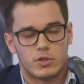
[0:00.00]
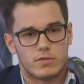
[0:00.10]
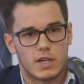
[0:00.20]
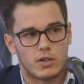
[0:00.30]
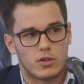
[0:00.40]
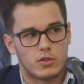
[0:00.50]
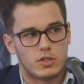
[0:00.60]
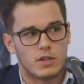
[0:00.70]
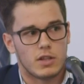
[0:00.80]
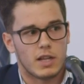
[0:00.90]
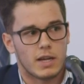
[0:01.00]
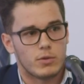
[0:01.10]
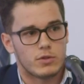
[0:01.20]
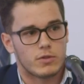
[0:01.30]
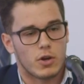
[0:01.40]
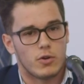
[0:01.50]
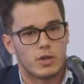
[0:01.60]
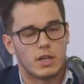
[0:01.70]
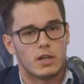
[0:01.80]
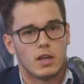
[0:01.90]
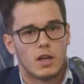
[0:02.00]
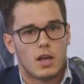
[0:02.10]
of technology, the language of coding,